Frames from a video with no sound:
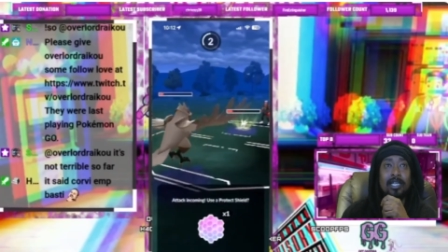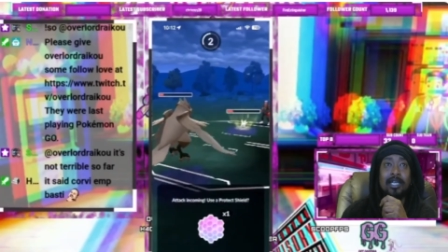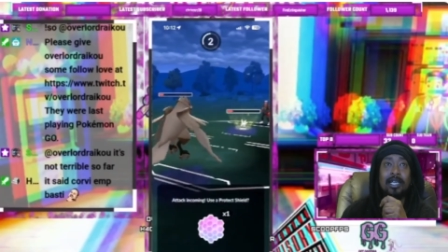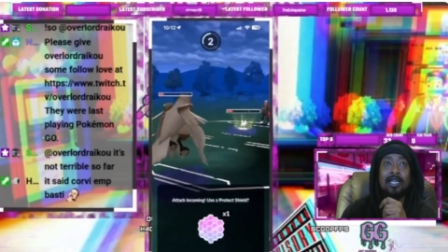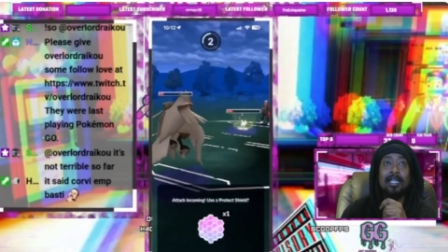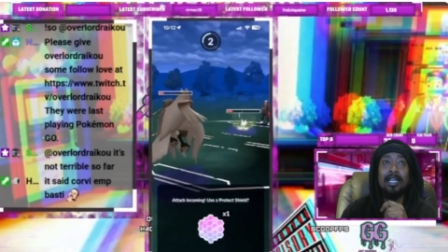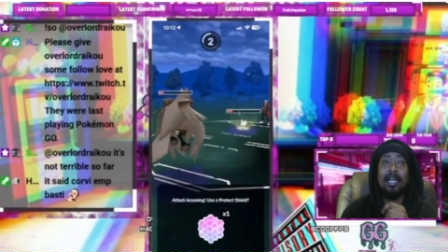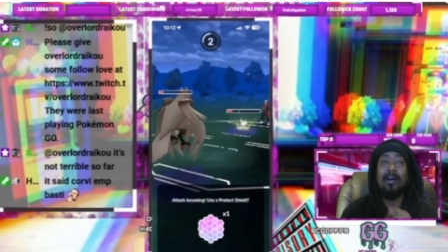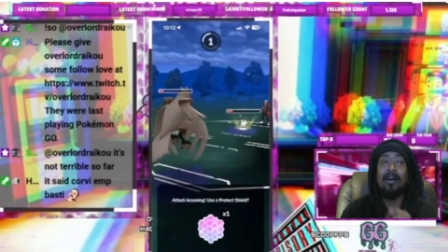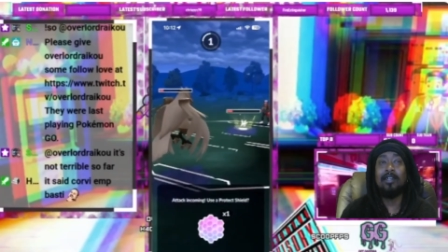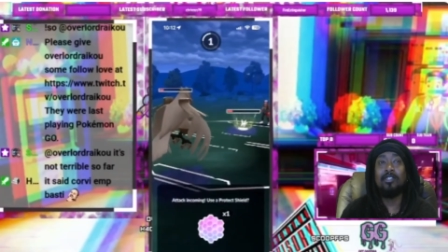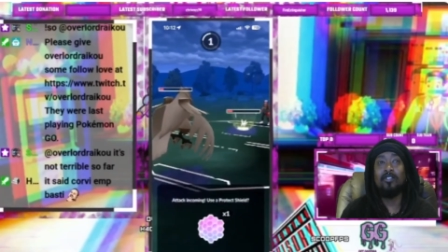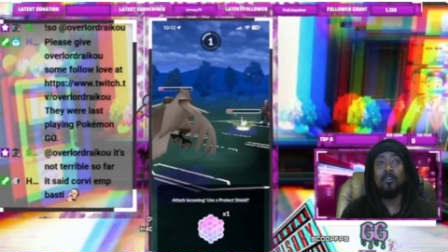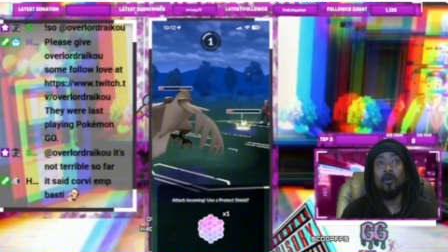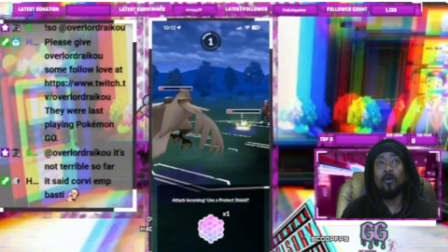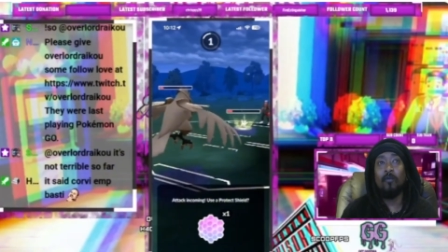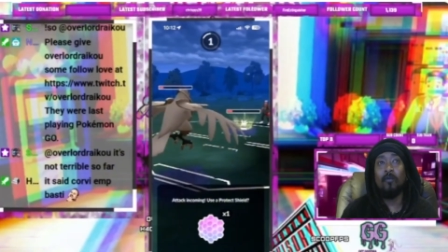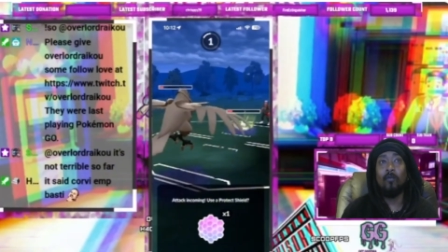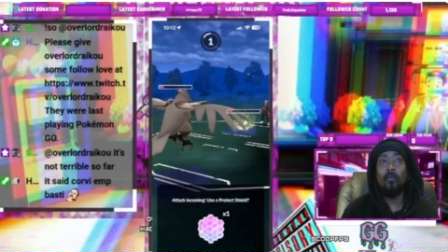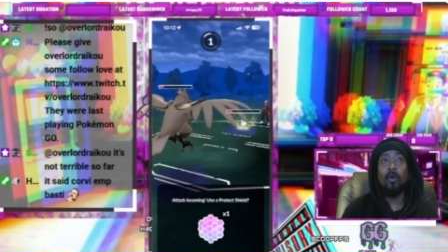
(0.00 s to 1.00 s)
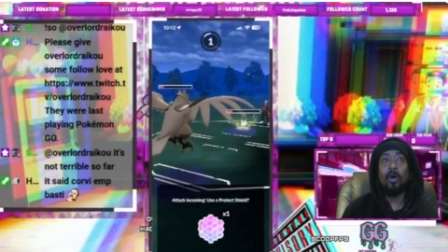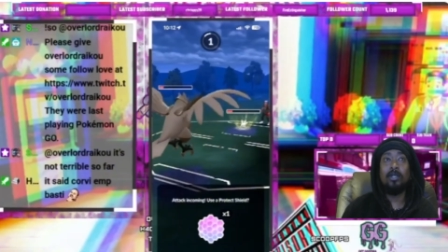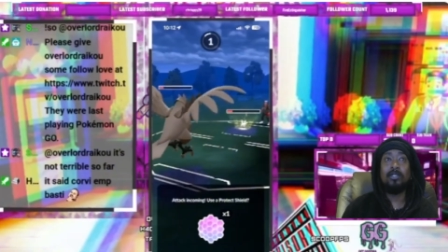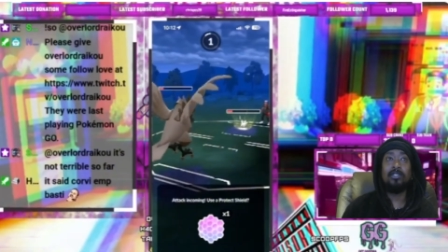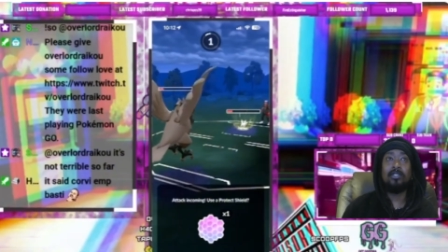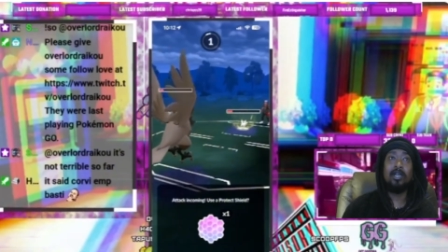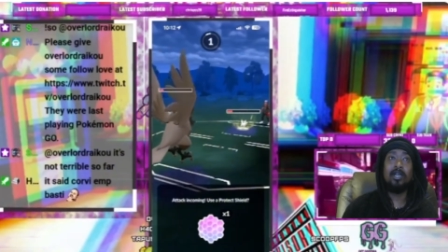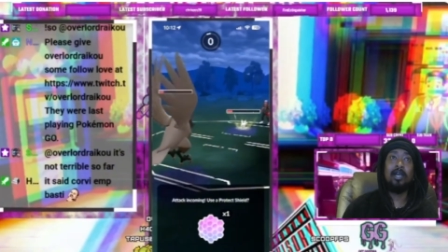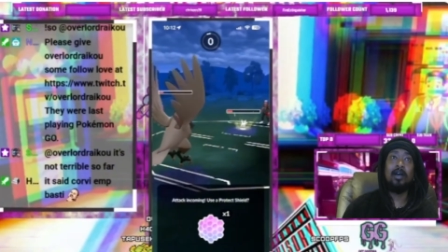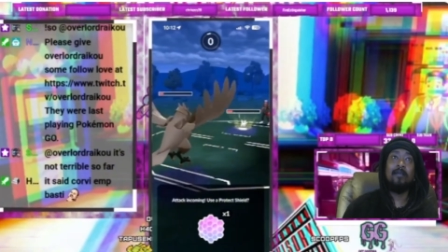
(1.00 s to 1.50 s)
Now I don't want
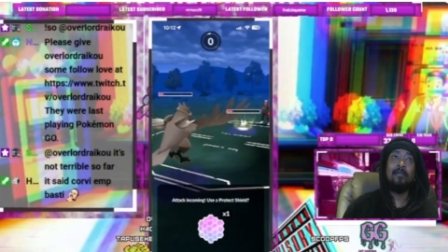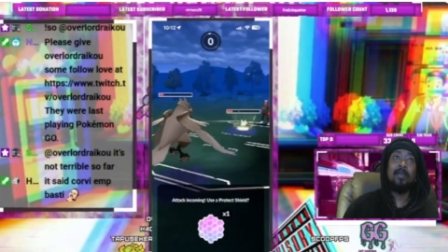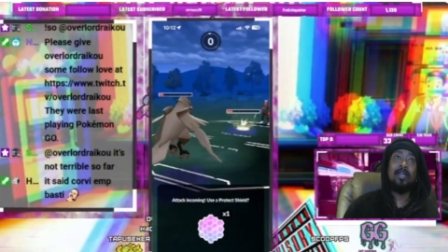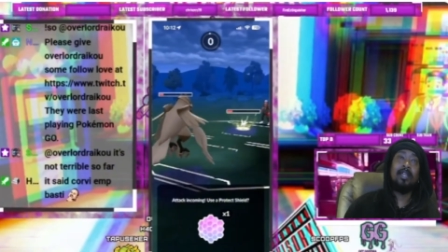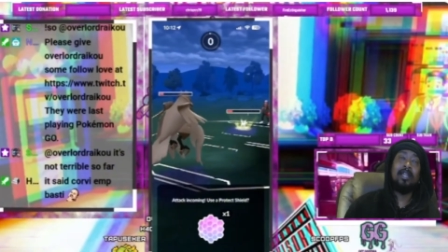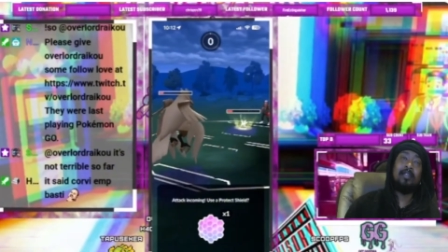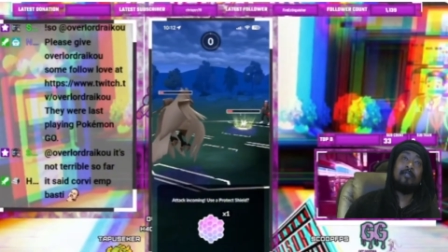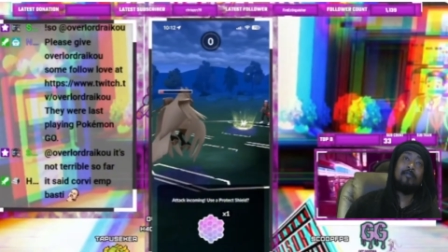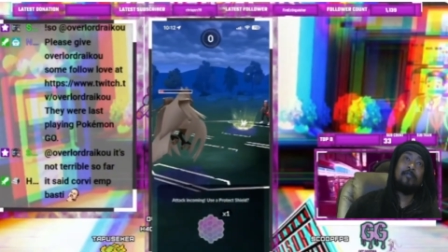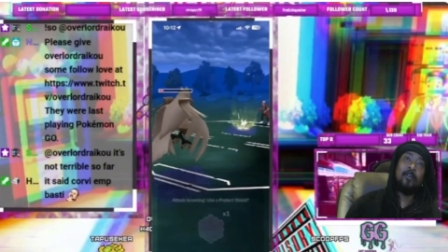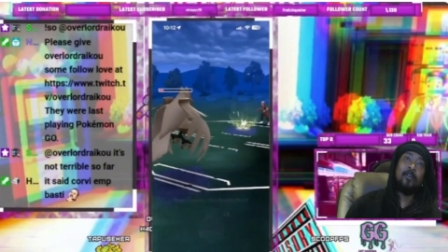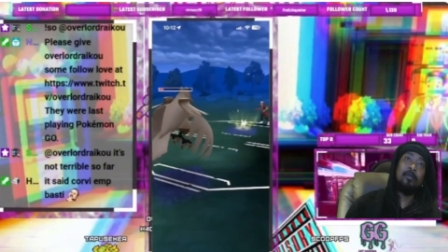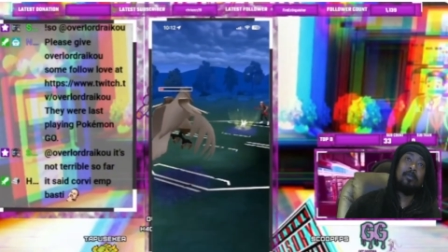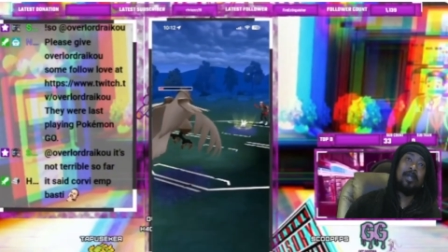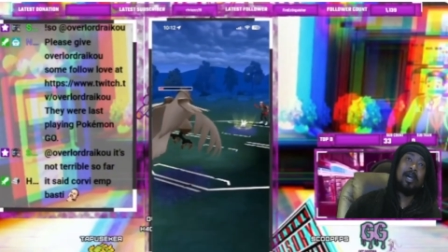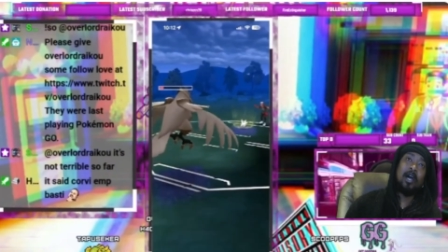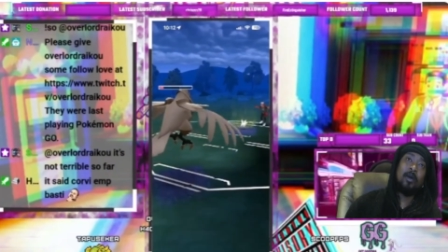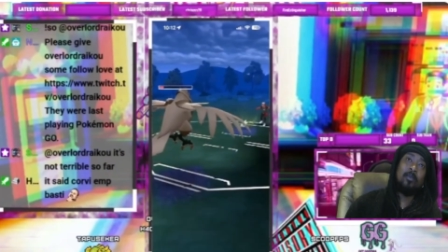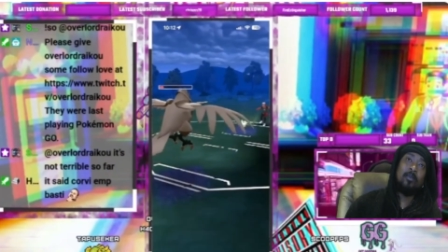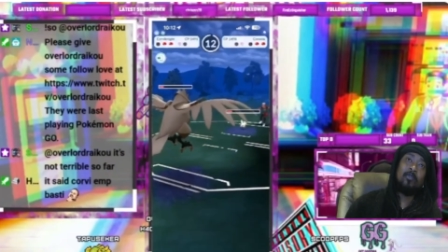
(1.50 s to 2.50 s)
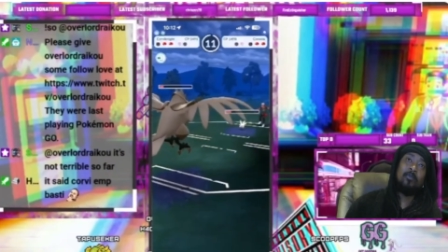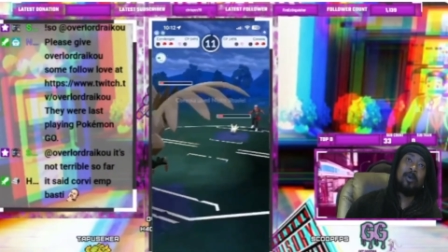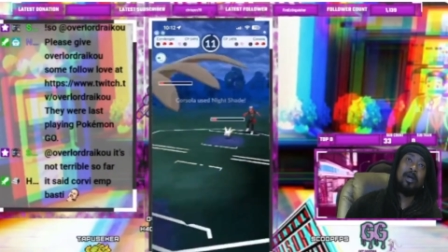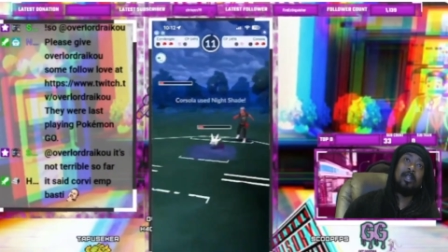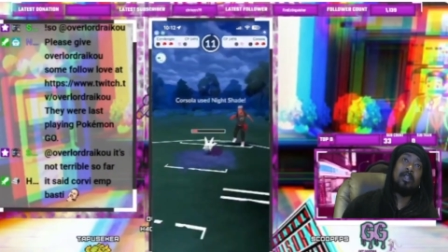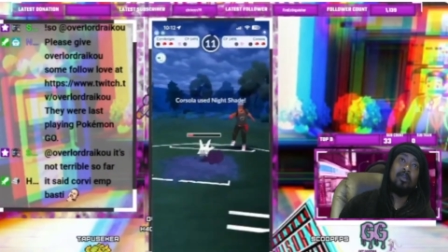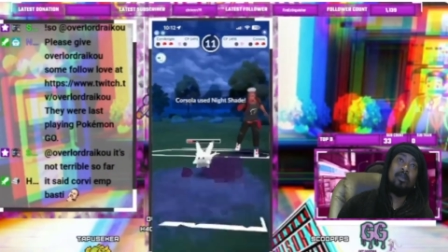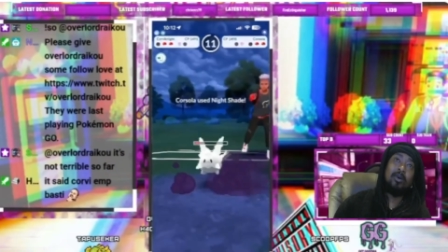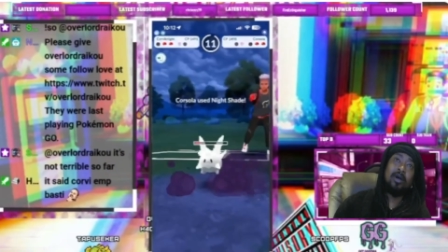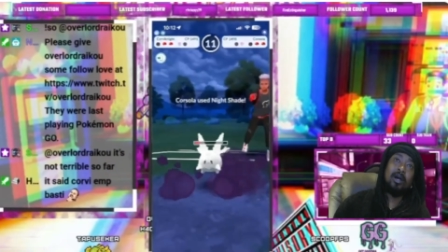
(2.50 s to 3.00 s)
to come in and farm down with my
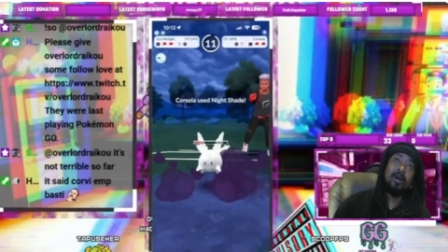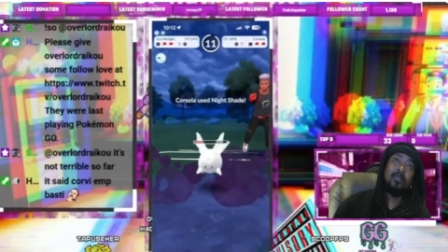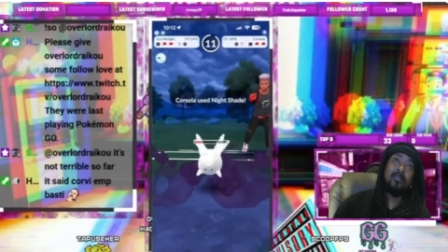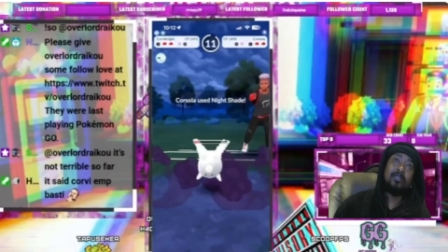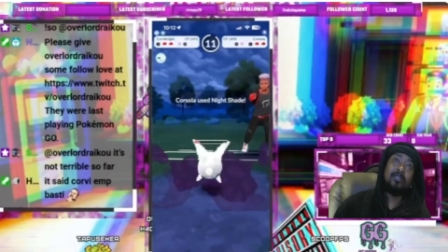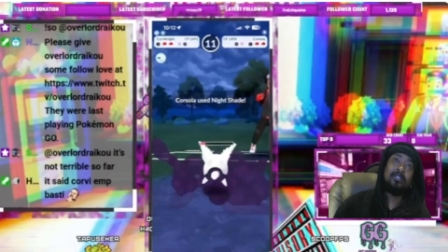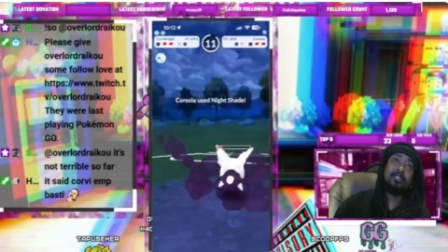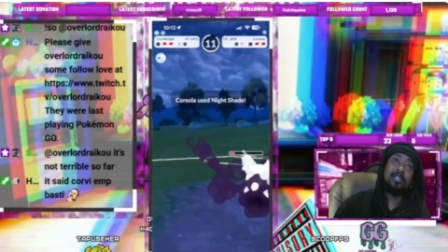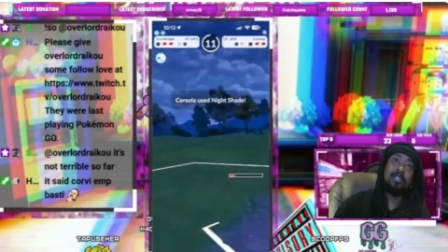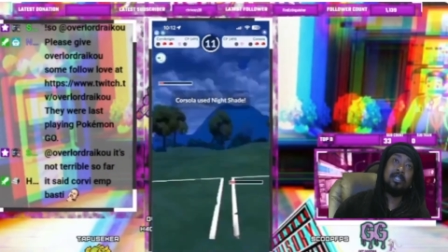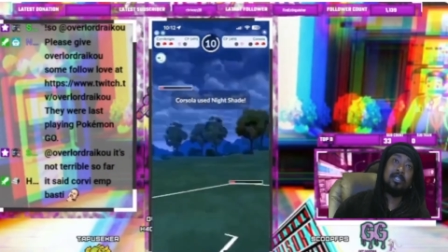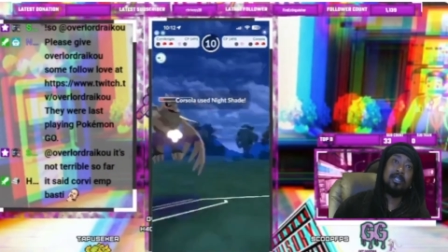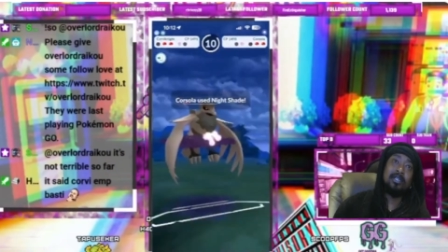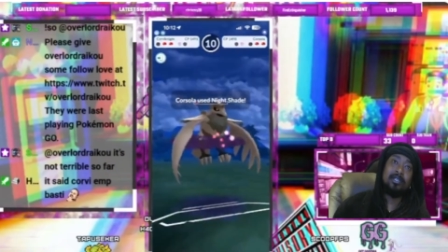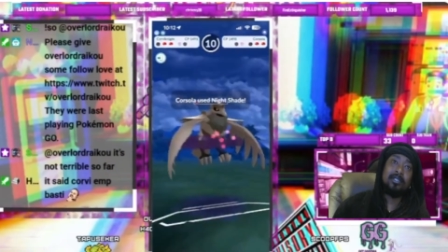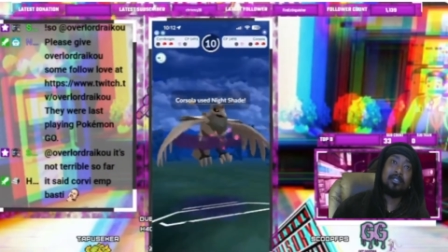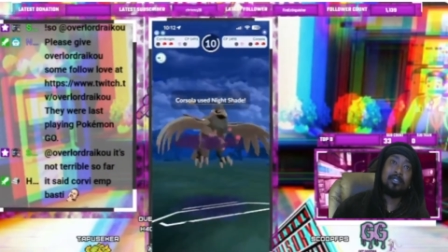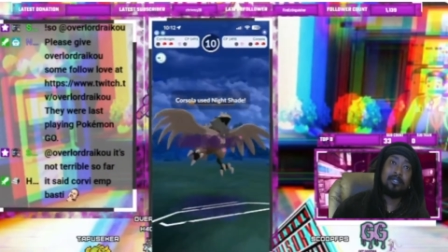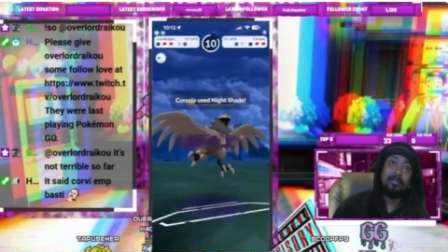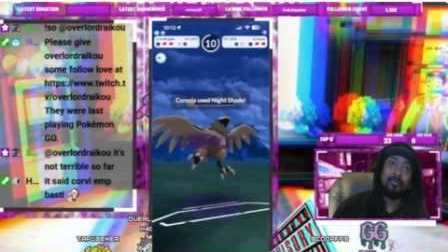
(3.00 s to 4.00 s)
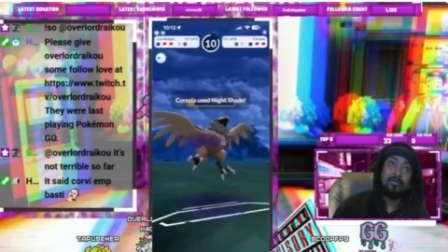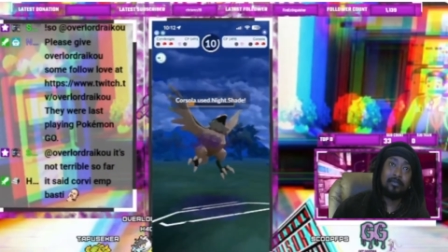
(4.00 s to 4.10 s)
low health Steelix.